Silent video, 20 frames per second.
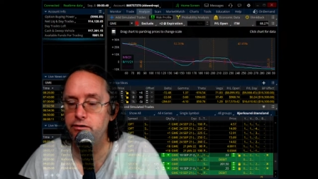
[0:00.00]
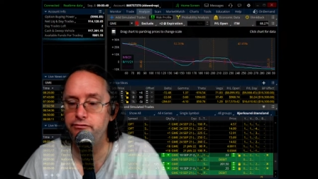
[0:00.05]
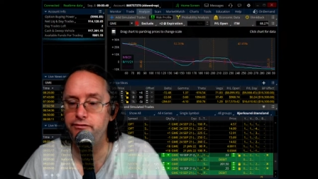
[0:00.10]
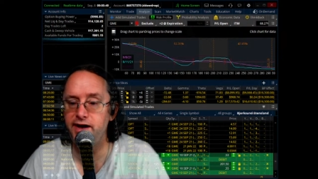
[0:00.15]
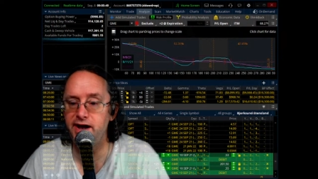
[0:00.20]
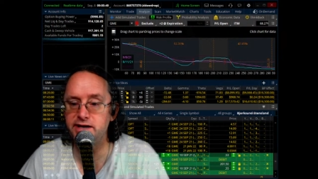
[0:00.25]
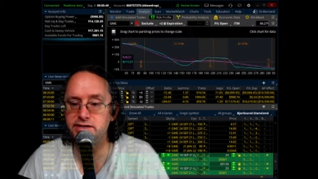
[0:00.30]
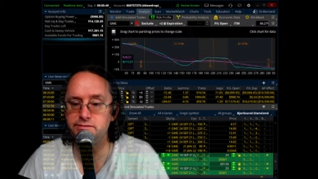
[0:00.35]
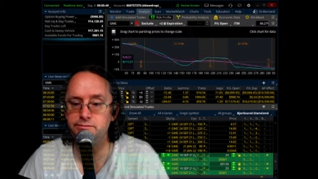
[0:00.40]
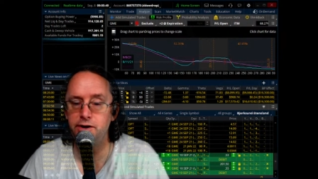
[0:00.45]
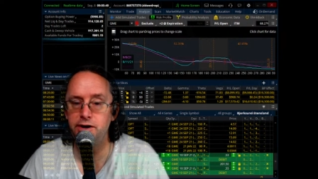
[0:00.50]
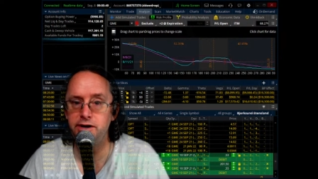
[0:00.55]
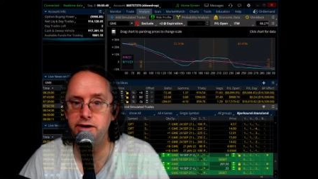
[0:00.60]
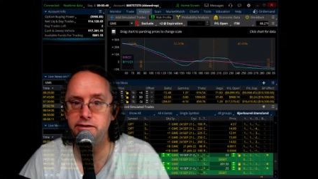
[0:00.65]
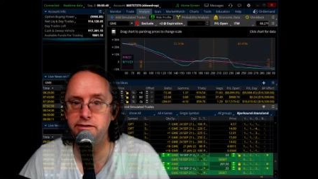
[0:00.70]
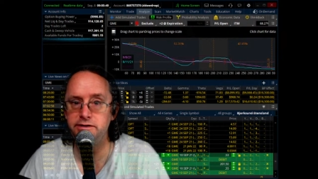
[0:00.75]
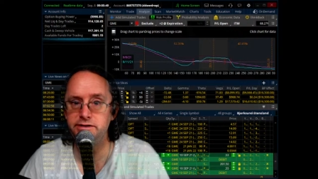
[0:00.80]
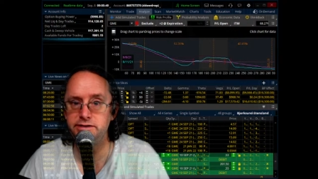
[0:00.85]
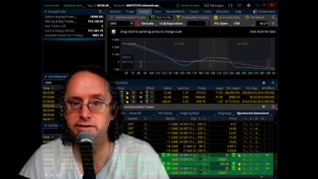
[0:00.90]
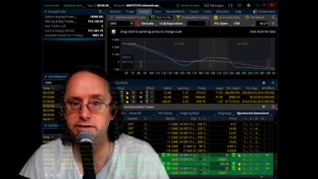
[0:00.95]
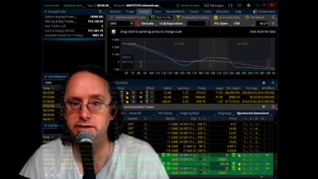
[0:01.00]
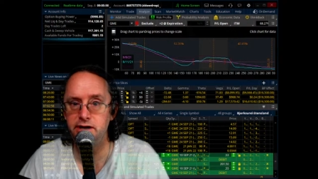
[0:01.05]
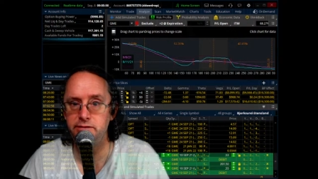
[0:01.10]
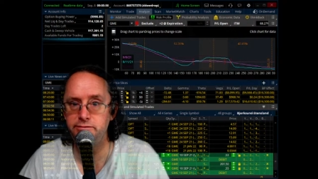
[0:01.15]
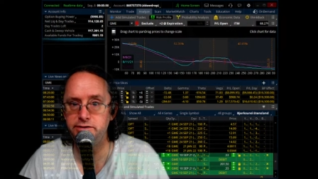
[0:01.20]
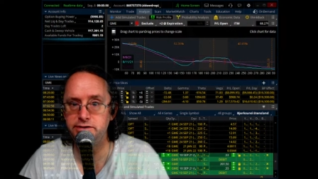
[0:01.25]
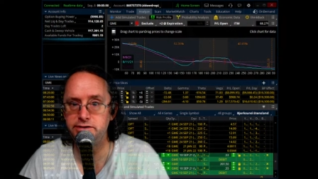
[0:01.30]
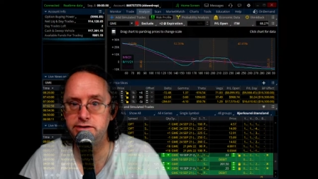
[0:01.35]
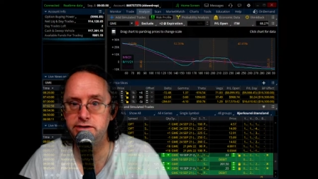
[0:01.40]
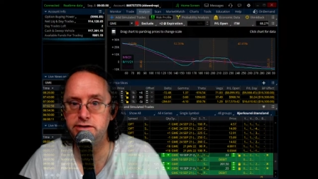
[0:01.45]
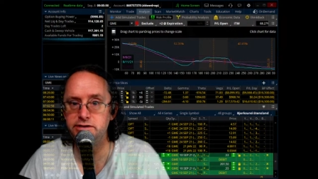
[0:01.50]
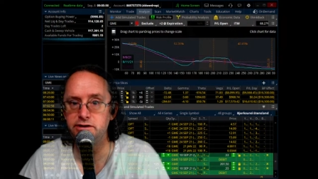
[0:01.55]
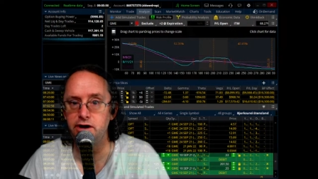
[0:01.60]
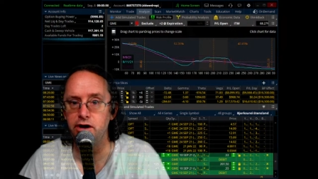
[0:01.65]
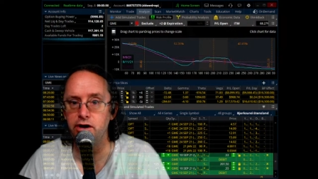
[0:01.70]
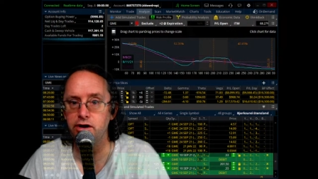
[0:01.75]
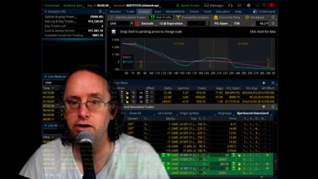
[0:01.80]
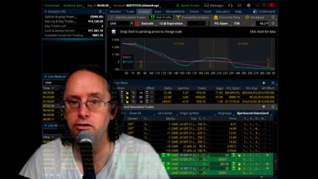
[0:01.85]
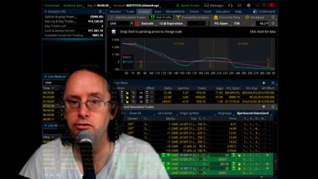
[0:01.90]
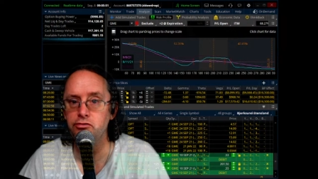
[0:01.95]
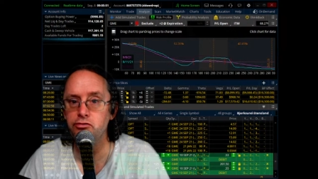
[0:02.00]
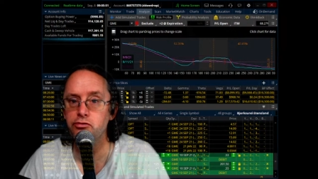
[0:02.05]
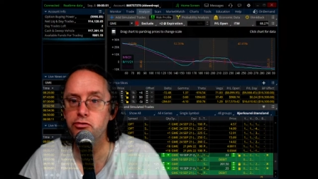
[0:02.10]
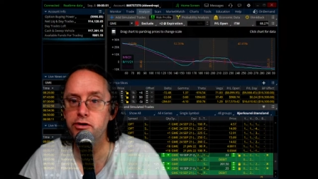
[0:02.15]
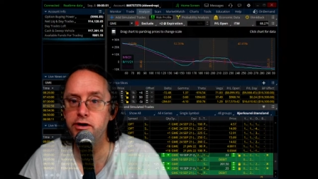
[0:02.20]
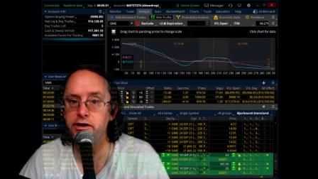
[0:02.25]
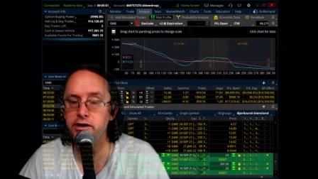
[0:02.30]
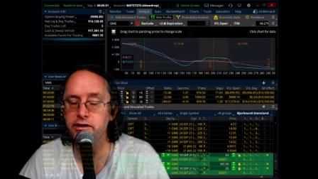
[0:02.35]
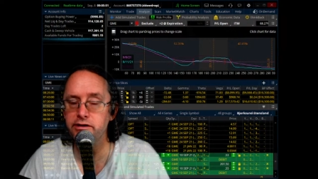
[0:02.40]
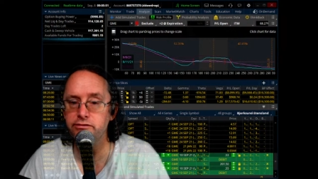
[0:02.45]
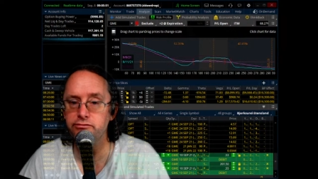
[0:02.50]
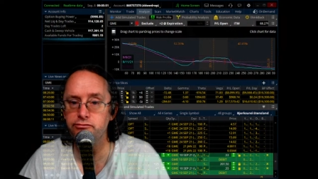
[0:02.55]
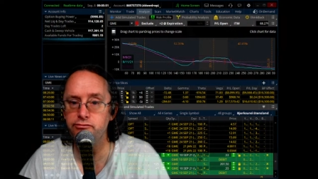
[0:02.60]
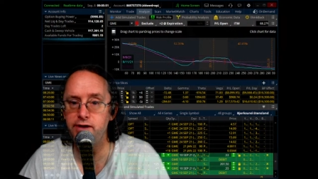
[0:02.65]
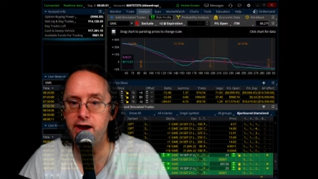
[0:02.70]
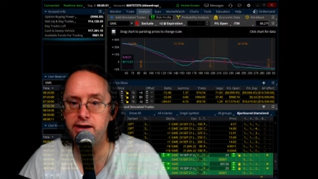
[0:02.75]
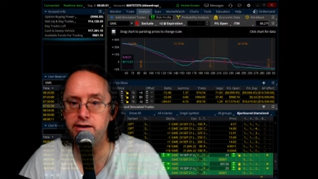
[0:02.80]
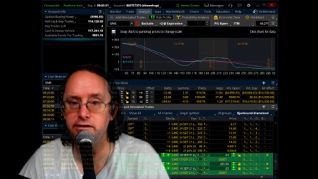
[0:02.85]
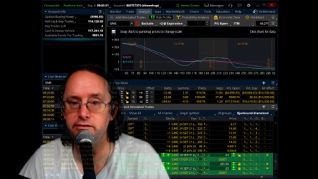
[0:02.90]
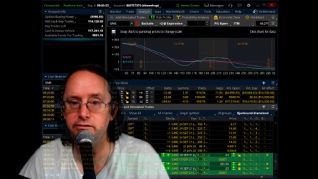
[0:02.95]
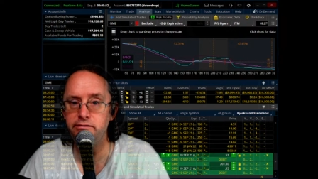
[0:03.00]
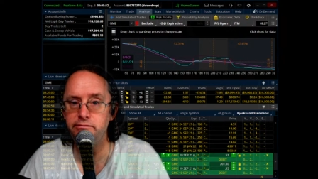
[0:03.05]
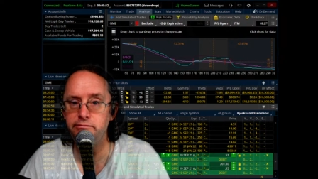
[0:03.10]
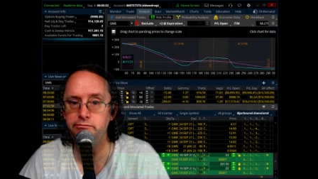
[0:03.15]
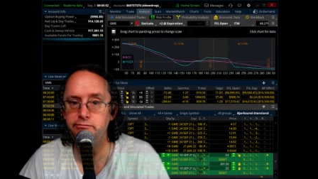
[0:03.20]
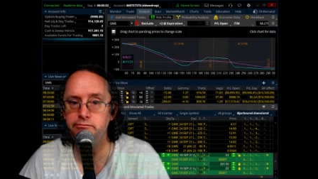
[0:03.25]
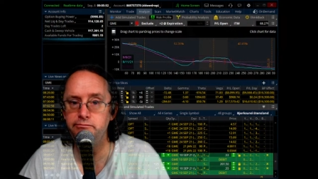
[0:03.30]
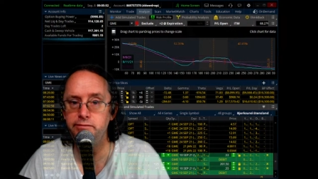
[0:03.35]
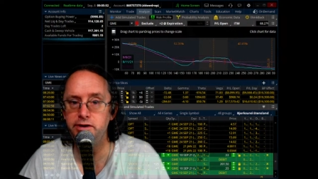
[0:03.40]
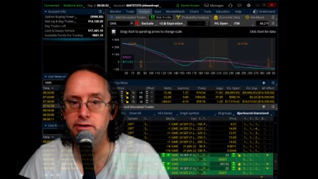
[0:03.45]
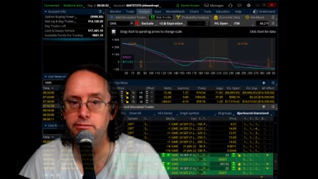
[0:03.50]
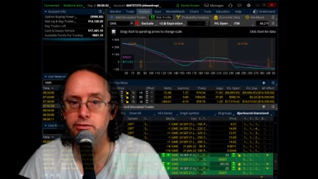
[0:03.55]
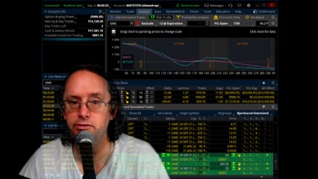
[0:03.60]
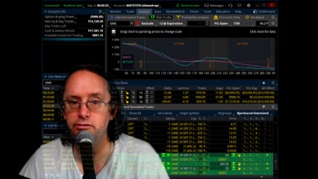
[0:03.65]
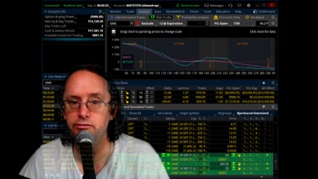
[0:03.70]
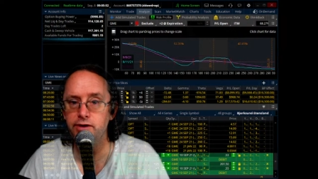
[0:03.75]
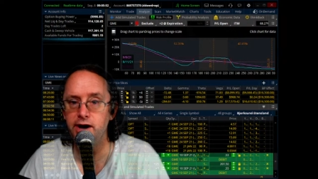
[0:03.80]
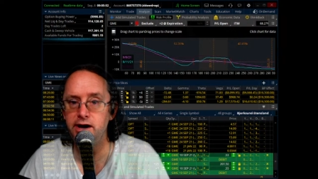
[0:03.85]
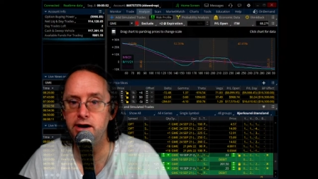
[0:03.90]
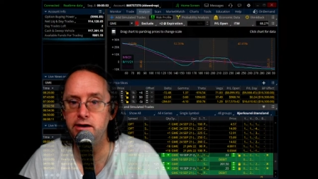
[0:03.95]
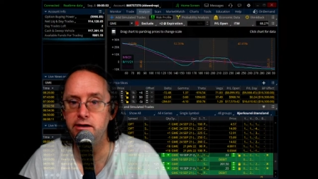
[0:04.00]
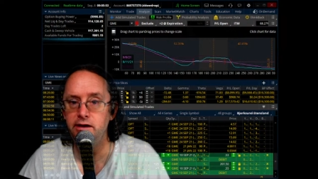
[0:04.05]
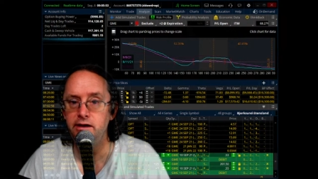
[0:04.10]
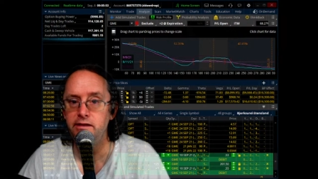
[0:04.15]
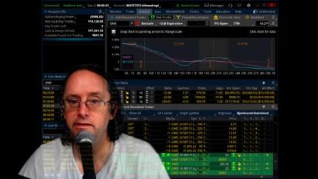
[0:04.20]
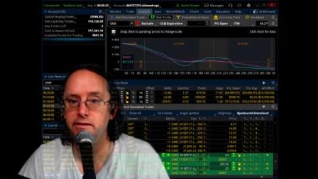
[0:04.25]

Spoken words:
Fast Money and these CNBCs are courting the Reddit people, right?